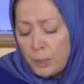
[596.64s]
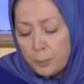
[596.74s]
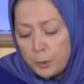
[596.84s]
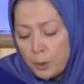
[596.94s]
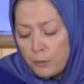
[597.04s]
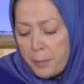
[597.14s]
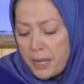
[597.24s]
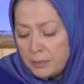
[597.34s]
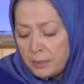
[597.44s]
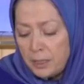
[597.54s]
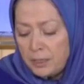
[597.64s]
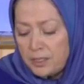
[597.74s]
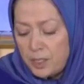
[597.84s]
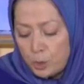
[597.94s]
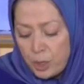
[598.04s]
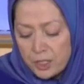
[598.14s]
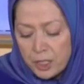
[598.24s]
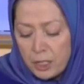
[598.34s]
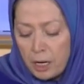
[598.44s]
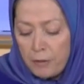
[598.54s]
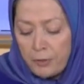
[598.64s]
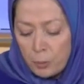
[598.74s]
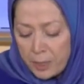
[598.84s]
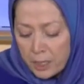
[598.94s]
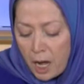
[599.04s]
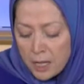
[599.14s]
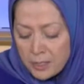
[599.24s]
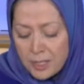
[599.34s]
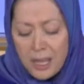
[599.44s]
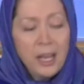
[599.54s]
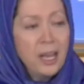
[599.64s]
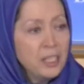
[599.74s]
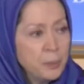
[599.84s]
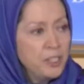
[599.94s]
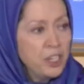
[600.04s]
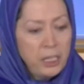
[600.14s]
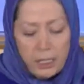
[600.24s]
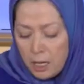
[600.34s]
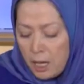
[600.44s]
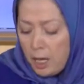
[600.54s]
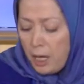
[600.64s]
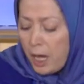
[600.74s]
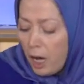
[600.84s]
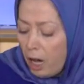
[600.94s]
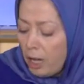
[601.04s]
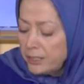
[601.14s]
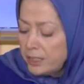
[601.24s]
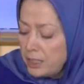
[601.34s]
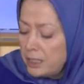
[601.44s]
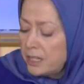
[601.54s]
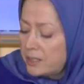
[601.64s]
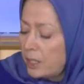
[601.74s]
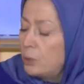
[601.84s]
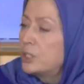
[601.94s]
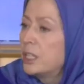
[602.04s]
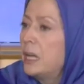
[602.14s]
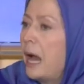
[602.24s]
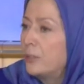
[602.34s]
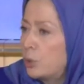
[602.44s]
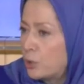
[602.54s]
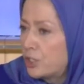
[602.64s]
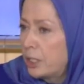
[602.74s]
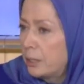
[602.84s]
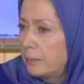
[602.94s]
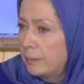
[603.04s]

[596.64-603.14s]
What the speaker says: improvement in the situation of human rights, especially a halt in execution and torture.